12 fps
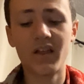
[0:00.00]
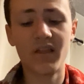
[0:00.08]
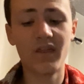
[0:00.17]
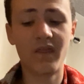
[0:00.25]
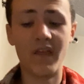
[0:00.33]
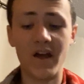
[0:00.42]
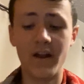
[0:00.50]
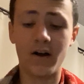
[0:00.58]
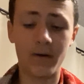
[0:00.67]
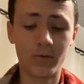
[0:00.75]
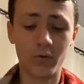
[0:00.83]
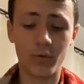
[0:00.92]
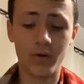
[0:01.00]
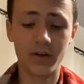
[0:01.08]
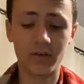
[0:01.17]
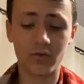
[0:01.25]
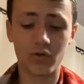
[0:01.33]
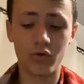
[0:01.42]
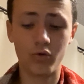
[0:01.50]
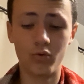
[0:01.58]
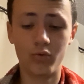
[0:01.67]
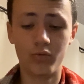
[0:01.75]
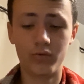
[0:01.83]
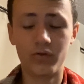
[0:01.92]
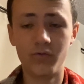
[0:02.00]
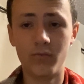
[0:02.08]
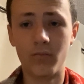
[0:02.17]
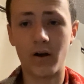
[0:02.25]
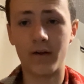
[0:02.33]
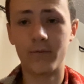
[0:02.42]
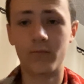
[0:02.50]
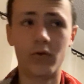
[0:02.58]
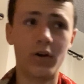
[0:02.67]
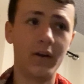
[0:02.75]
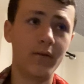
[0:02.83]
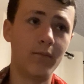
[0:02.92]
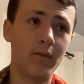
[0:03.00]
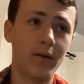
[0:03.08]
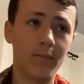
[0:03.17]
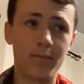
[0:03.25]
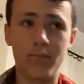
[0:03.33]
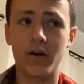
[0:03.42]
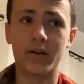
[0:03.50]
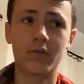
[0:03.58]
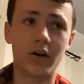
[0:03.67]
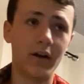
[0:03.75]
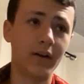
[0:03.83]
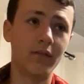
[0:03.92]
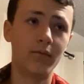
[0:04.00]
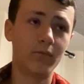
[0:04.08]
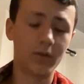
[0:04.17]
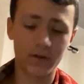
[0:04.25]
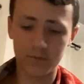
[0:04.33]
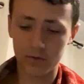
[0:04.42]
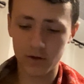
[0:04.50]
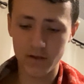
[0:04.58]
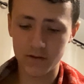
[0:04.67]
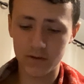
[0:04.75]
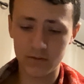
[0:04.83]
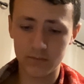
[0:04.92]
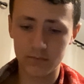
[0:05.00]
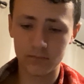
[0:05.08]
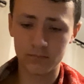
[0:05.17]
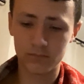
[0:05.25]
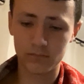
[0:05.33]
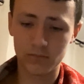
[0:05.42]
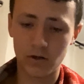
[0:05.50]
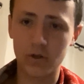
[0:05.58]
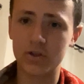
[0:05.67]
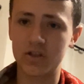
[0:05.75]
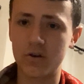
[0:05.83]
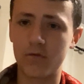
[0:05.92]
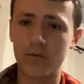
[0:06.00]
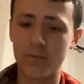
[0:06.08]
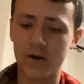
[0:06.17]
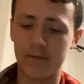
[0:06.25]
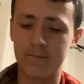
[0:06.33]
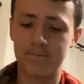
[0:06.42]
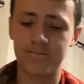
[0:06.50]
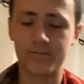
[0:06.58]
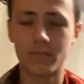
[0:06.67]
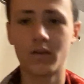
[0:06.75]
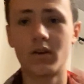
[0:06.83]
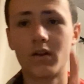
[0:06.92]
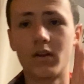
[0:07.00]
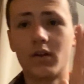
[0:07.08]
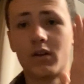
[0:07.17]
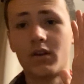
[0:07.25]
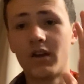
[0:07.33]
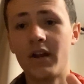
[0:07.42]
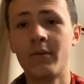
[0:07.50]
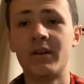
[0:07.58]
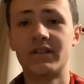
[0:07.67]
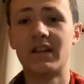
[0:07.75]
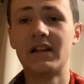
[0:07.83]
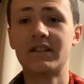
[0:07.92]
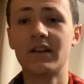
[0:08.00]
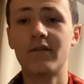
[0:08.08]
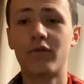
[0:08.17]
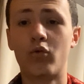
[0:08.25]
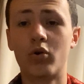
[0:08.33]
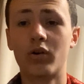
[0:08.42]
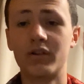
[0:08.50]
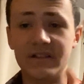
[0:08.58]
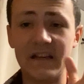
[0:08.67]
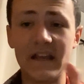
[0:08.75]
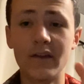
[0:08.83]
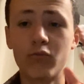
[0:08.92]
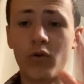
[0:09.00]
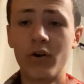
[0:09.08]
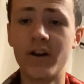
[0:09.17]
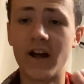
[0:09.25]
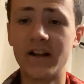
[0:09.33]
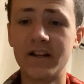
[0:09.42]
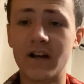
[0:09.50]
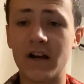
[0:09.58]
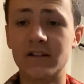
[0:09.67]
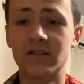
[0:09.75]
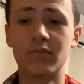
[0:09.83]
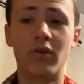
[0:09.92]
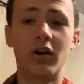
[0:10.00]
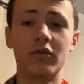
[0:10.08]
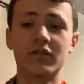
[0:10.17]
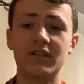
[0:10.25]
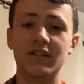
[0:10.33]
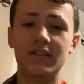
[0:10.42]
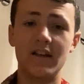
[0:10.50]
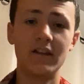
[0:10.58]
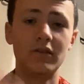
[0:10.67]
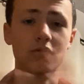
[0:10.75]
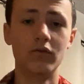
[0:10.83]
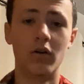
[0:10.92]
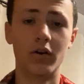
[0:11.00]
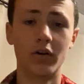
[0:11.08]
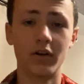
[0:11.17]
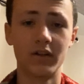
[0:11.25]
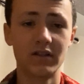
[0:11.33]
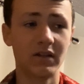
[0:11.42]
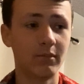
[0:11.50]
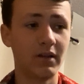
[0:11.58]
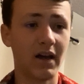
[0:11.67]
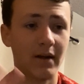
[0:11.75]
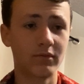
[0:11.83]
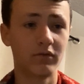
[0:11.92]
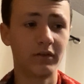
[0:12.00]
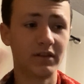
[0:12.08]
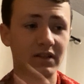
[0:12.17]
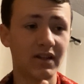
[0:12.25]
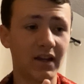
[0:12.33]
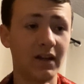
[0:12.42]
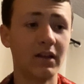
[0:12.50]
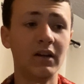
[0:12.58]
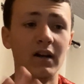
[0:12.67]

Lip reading: Then I'm going to do my run and my bike ride and whatever, and then I'll just go from there. Anyways, that is it for day 199. Tomorrow's day 200. It's going to be absolutely insane.